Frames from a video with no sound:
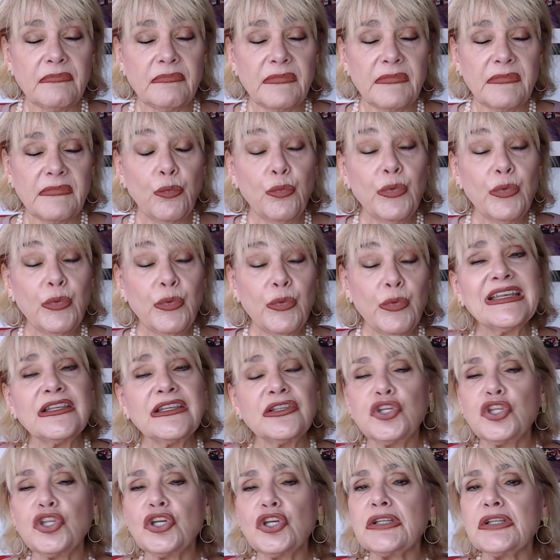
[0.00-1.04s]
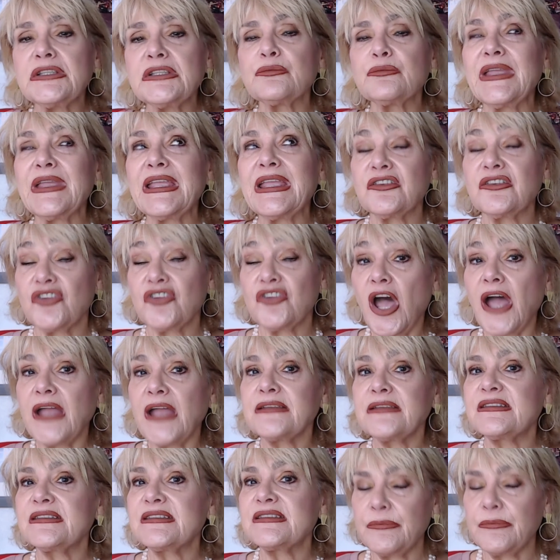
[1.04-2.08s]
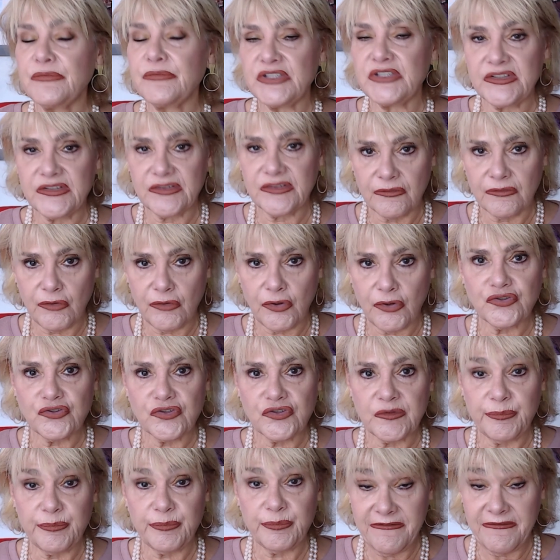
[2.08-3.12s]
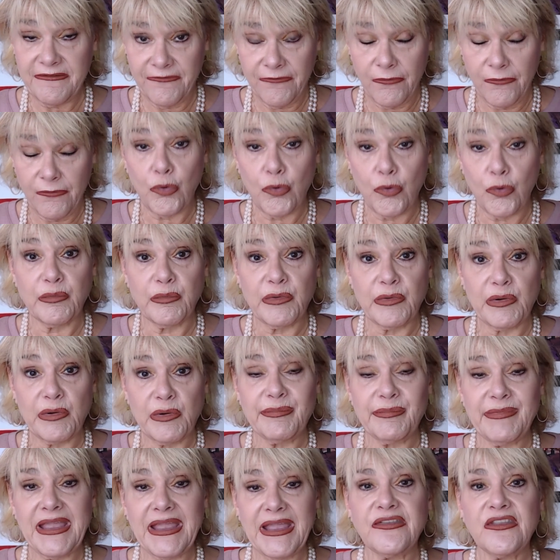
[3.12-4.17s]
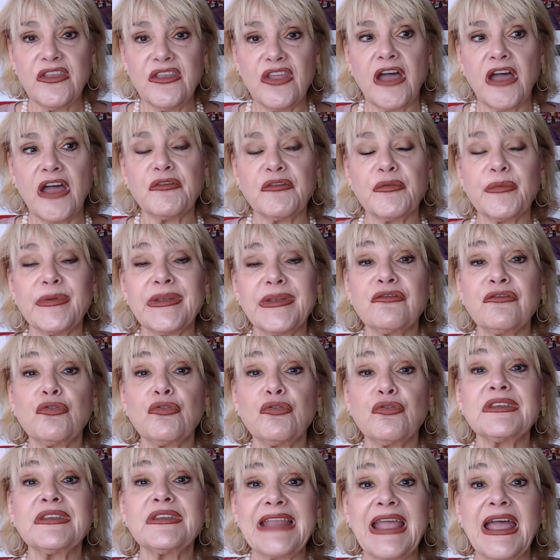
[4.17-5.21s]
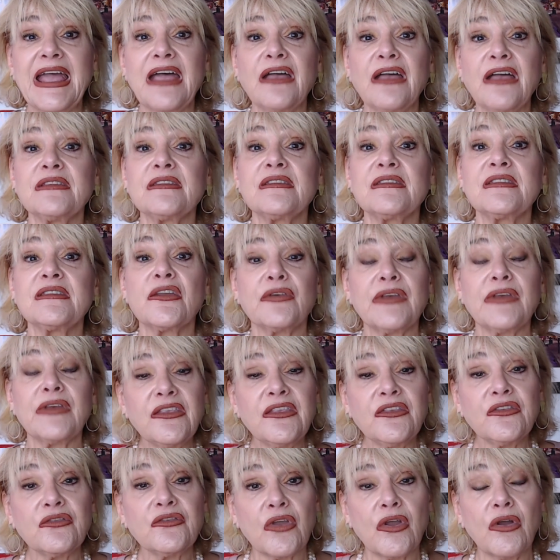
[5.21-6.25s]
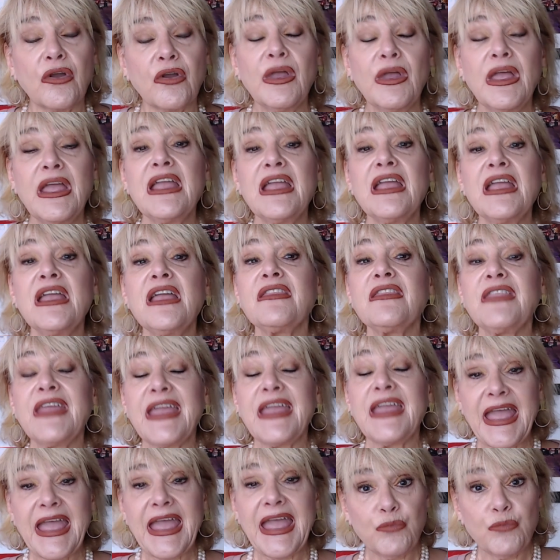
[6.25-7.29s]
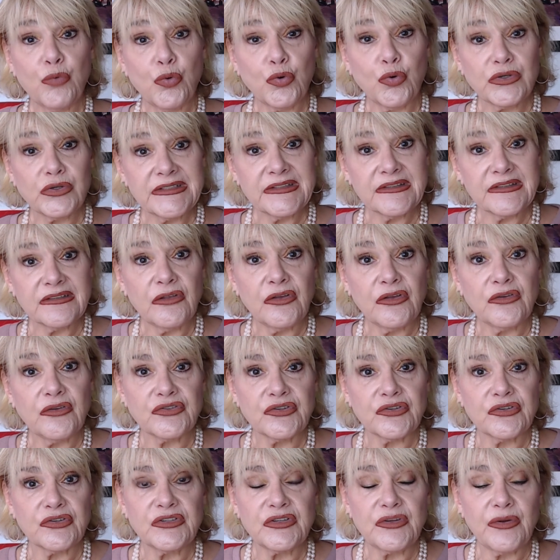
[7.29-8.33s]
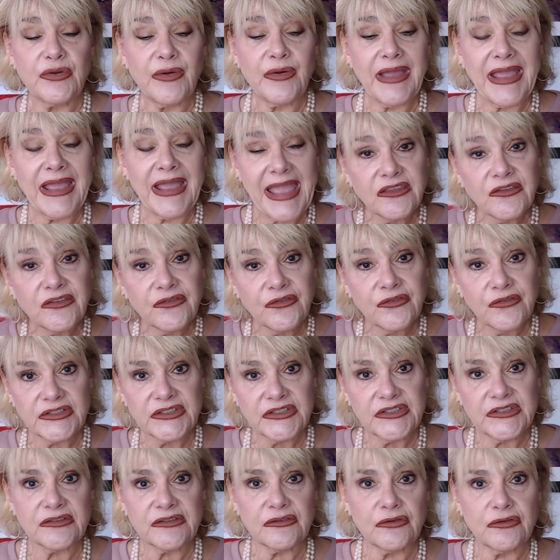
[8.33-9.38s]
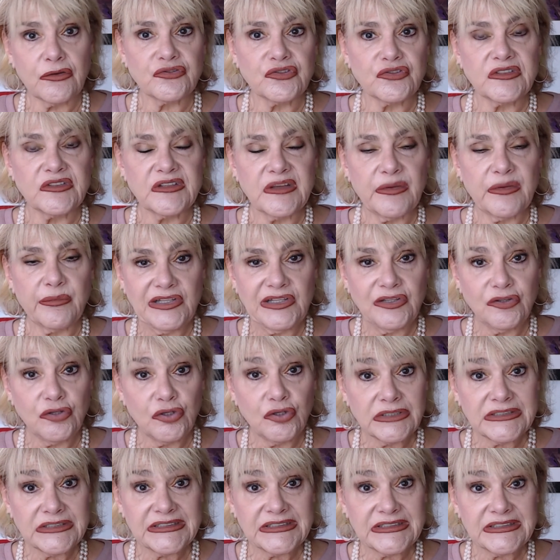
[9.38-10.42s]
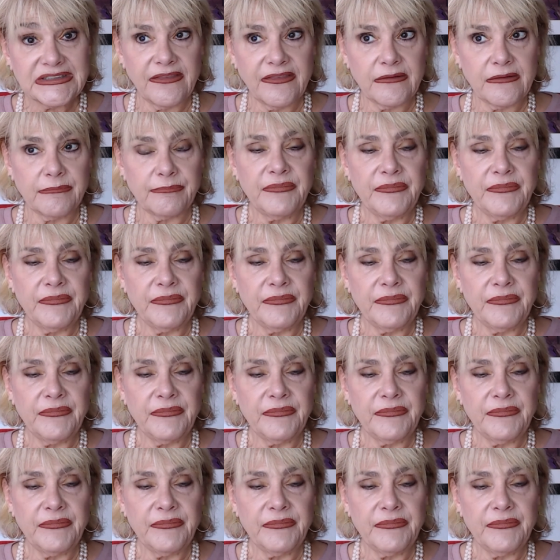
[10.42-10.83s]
we had gotten some disclosures before when we made the offer, but of course now, since they're in escrow, they had more disclosures. So I asked for the disclosures and we looked at them.